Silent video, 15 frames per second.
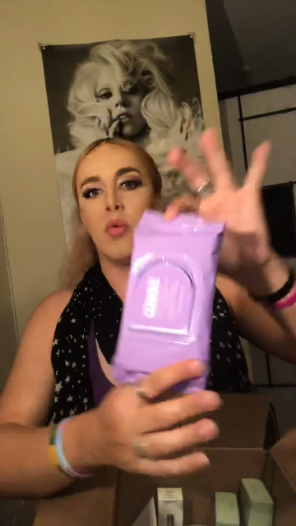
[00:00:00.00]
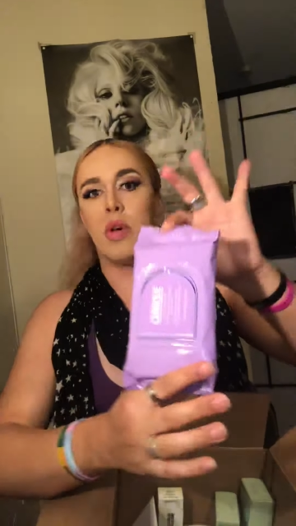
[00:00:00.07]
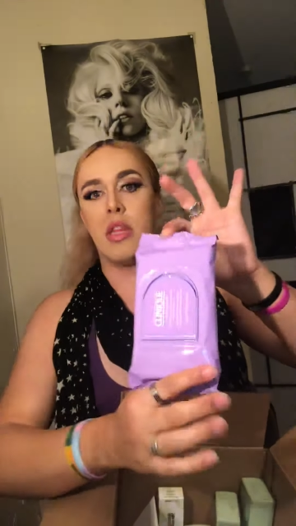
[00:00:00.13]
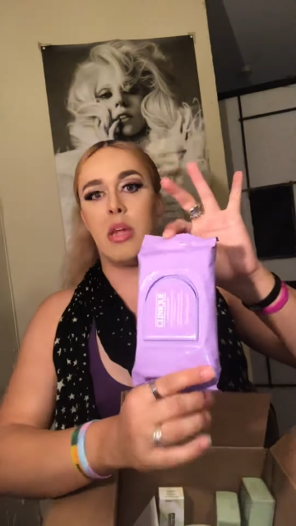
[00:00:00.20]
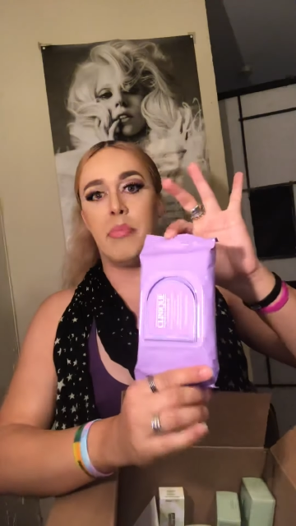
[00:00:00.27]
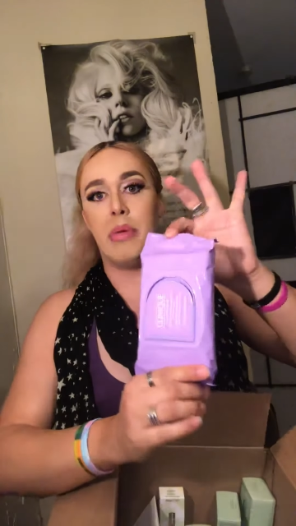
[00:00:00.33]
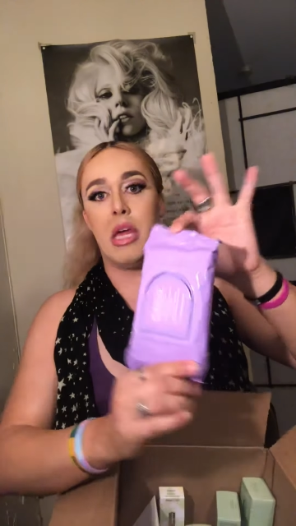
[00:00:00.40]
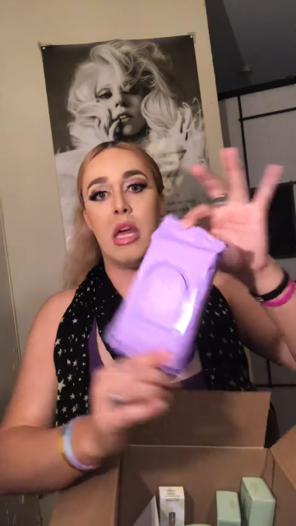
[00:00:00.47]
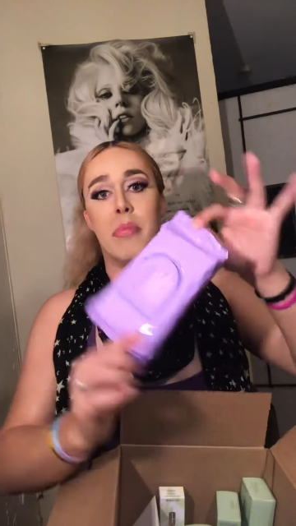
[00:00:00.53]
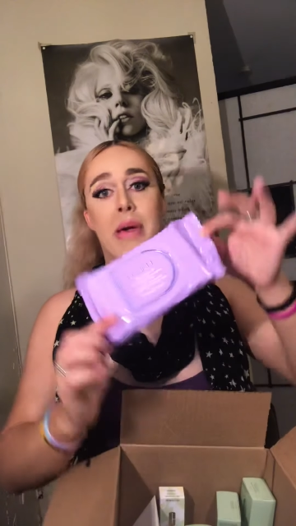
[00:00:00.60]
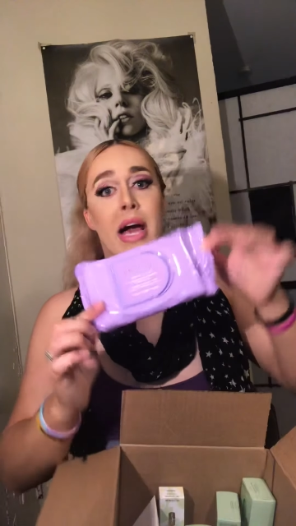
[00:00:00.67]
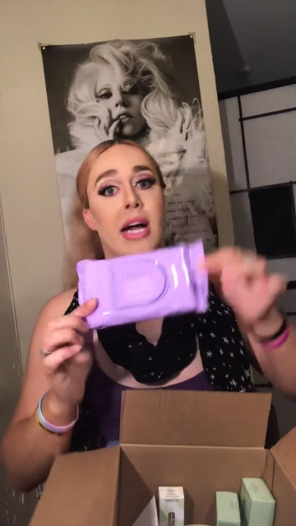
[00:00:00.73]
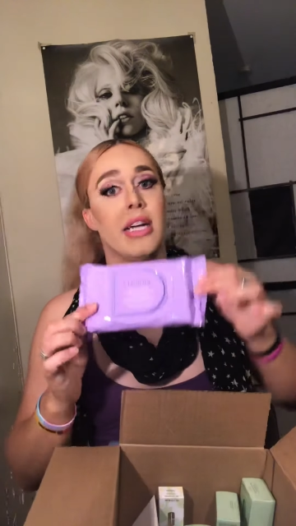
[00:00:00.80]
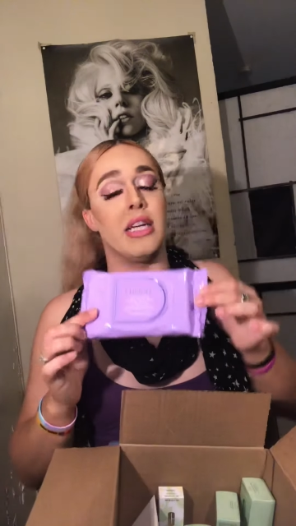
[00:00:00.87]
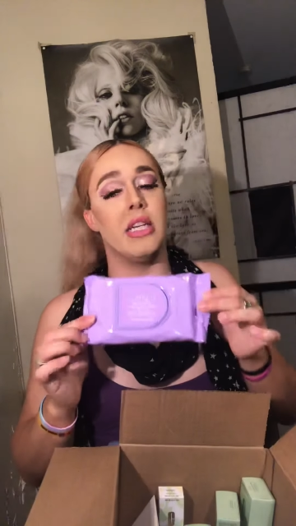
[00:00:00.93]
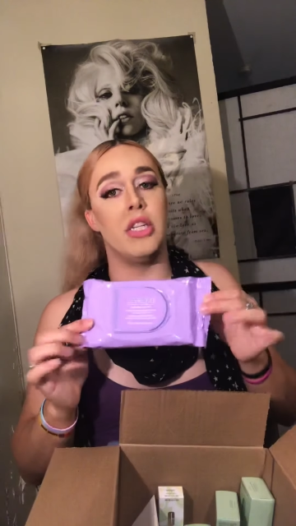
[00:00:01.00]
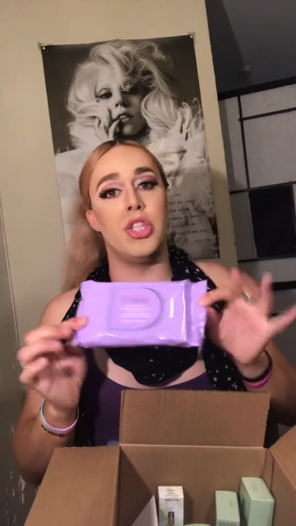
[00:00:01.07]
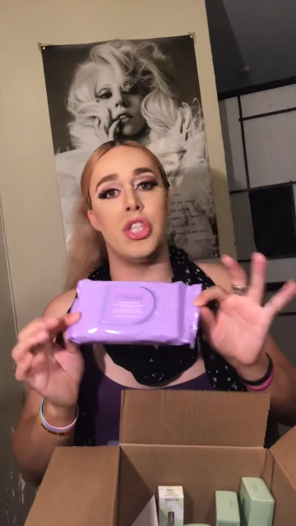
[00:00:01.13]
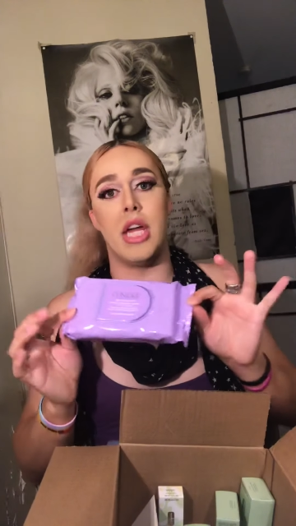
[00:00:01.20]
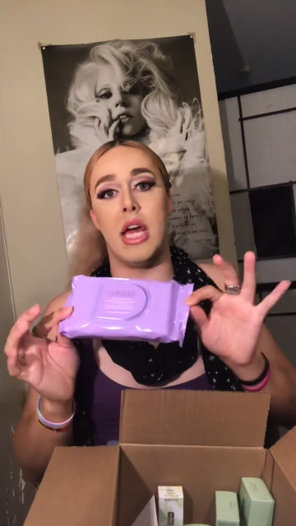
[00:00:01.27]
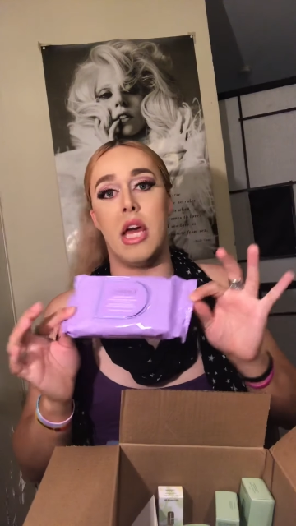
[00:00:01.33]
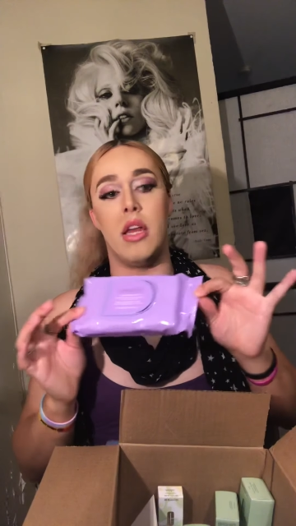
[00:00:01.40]
with a big package.
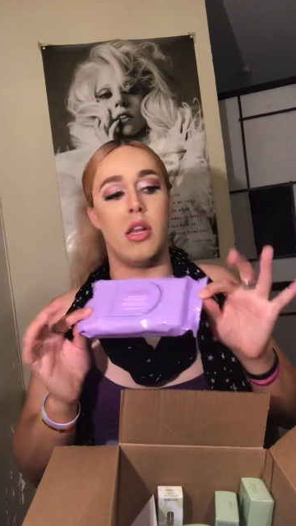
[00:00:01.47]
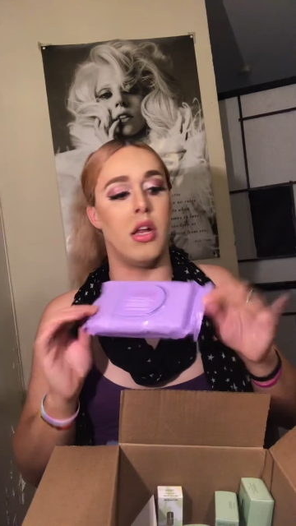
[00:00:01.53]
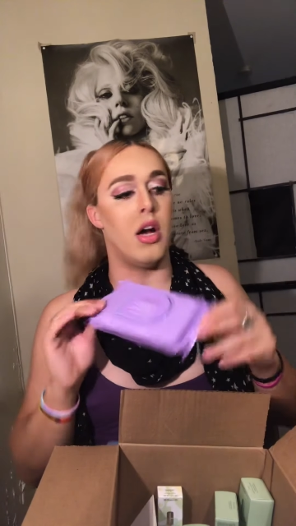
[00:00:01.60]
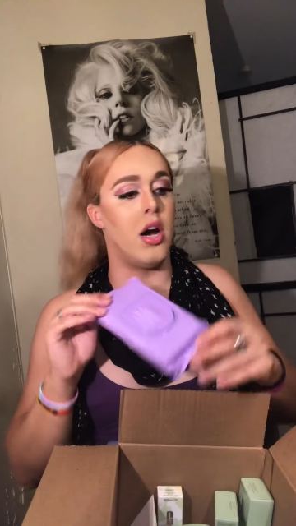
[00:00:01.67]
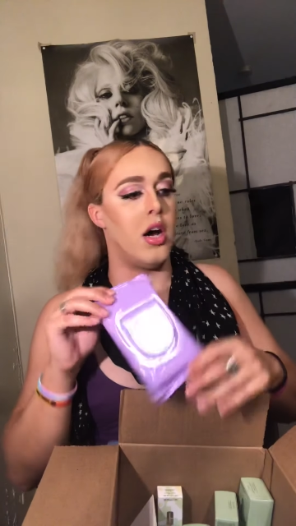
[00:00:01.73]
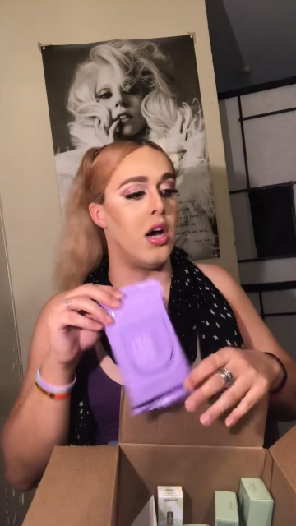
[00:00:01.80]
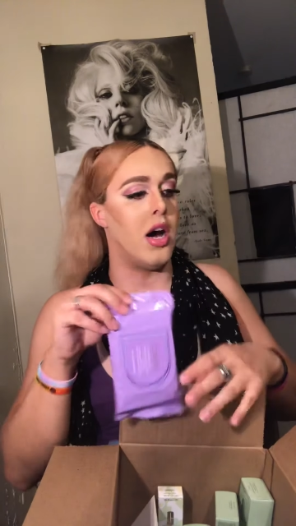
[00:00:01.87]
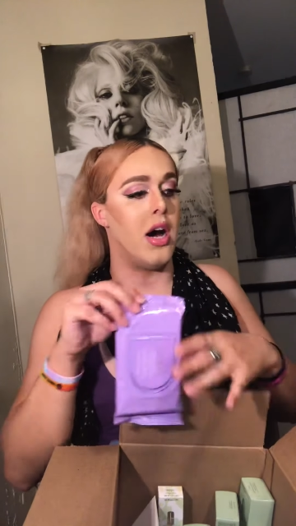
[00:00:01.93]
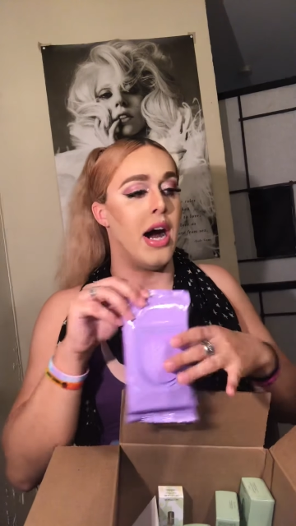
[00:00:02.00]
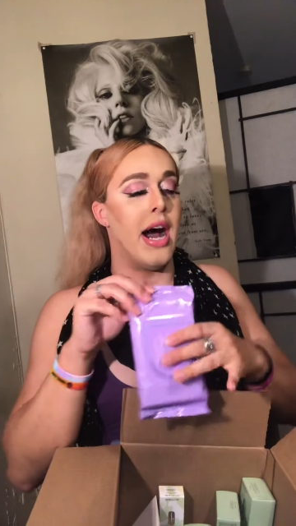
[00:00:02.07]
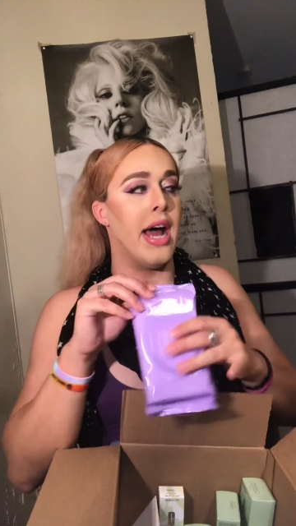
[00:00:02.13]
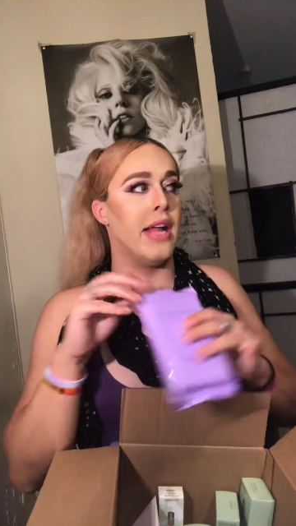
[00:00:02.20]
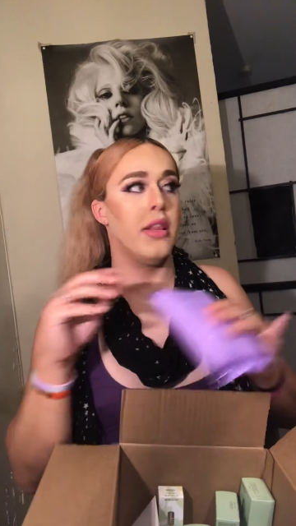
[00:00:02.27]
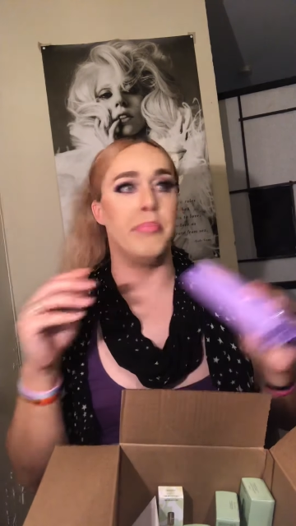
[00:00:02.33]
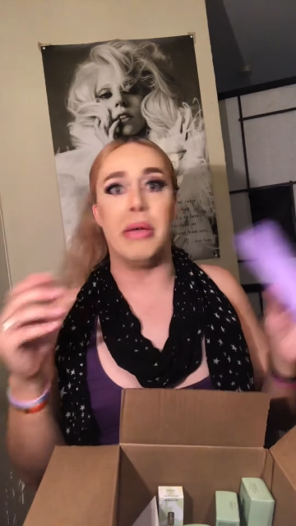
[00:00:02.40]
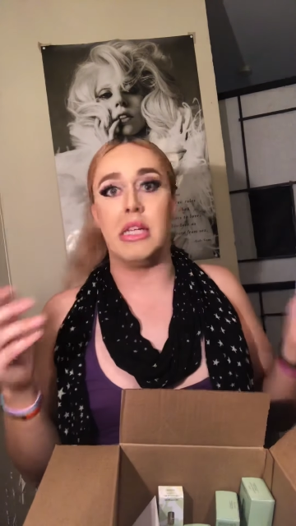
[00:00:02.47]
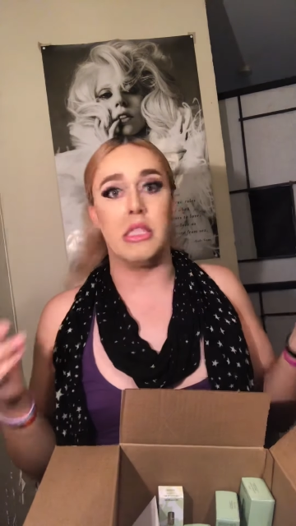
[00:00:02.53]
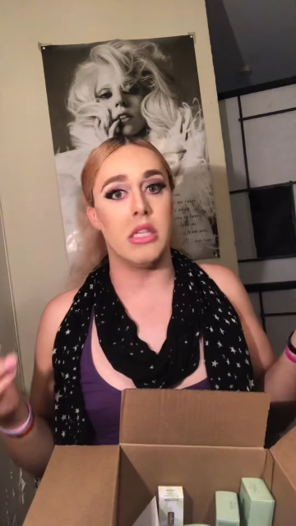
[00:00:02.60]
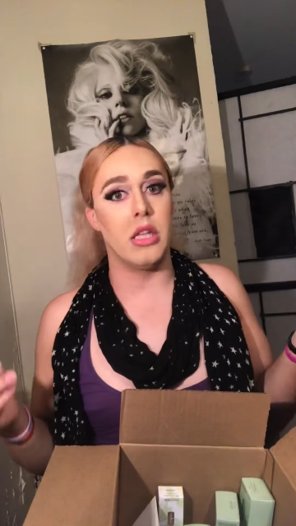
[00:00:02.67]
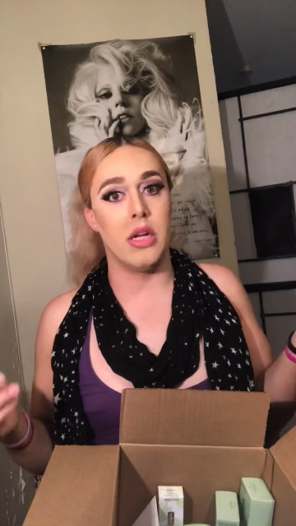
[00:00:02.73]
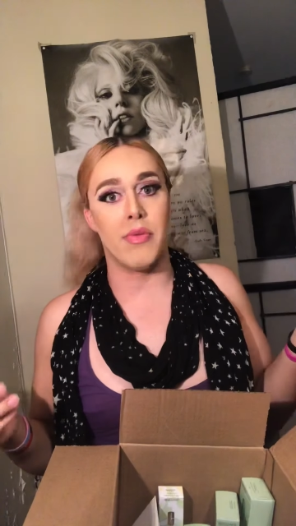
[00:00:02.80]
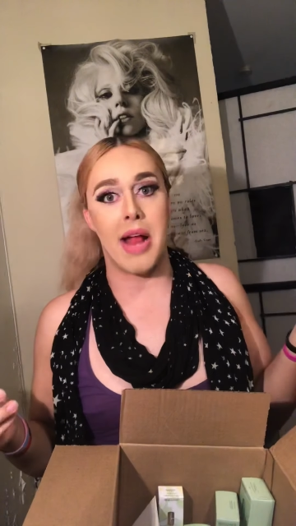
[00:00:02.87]
And I
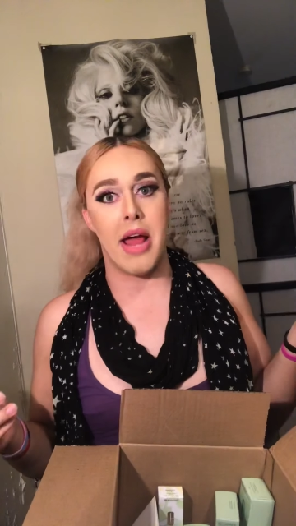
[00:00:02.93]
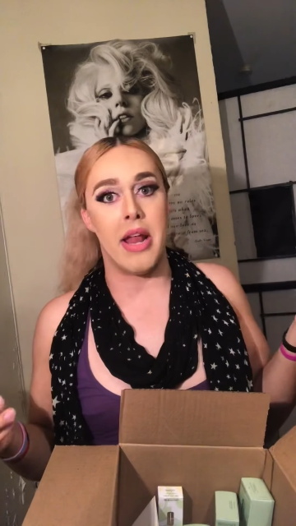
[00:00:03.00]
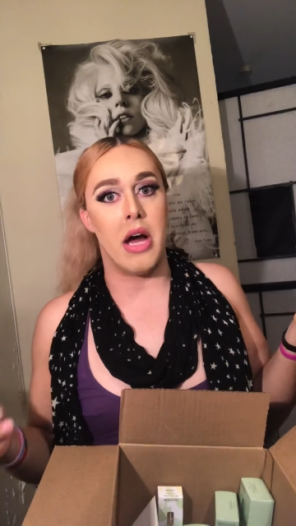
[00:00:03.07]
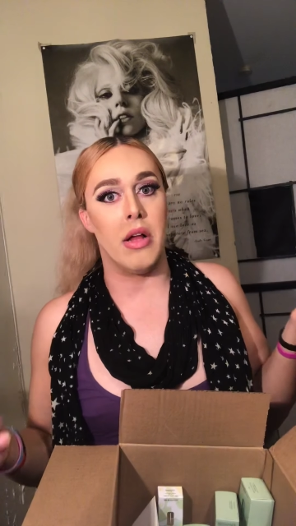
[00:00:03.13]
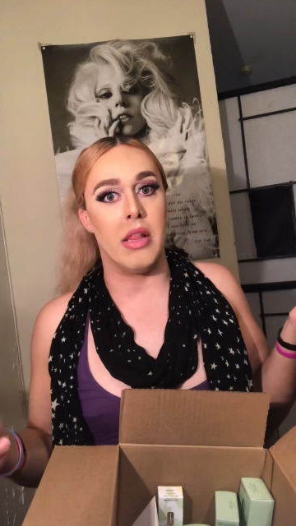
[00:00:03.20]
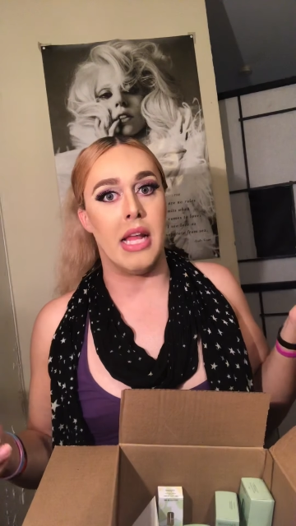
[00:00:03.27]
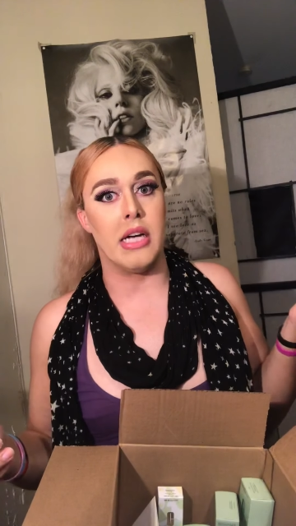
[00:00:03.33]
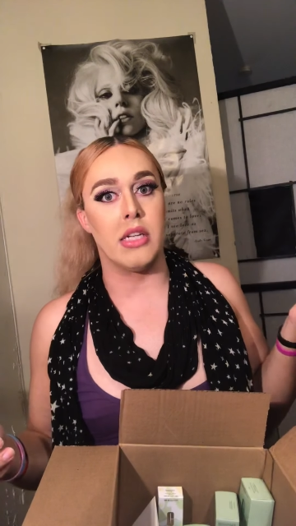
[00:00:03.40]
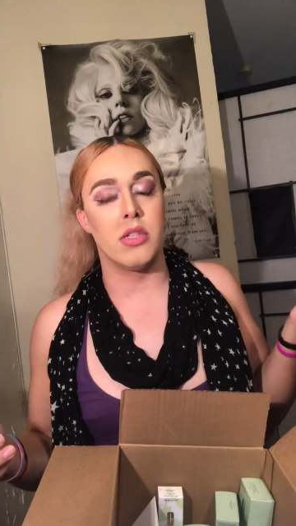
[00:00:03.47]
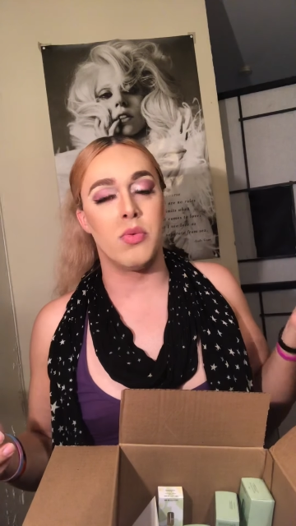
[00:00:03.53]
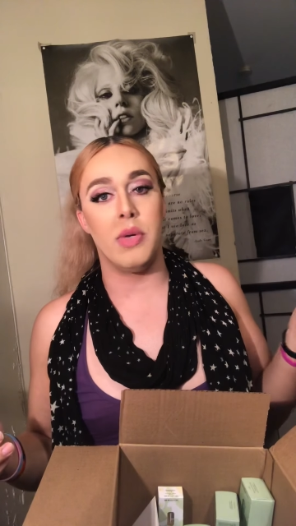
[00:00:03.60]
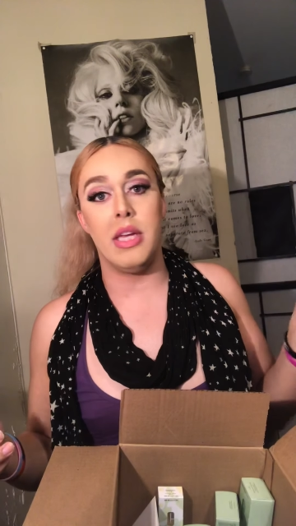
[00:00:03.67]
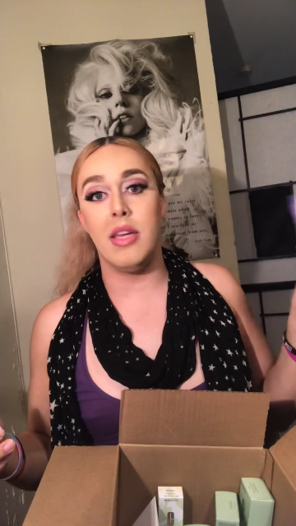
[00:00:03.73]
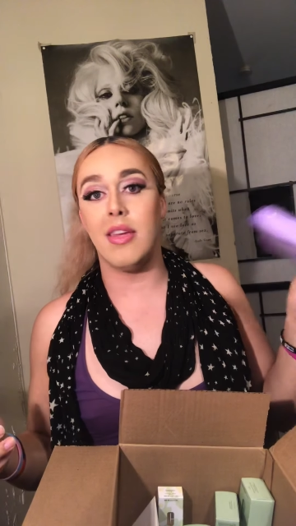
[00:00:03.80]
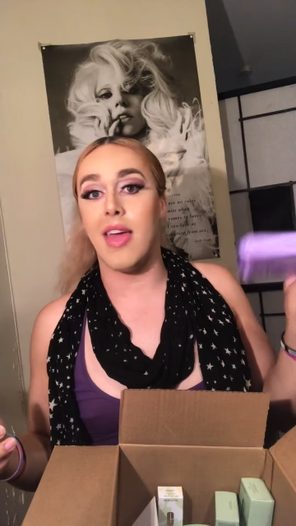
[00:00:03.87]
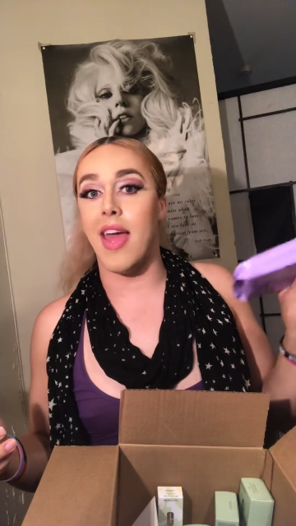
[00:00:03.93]
basically ran out last week.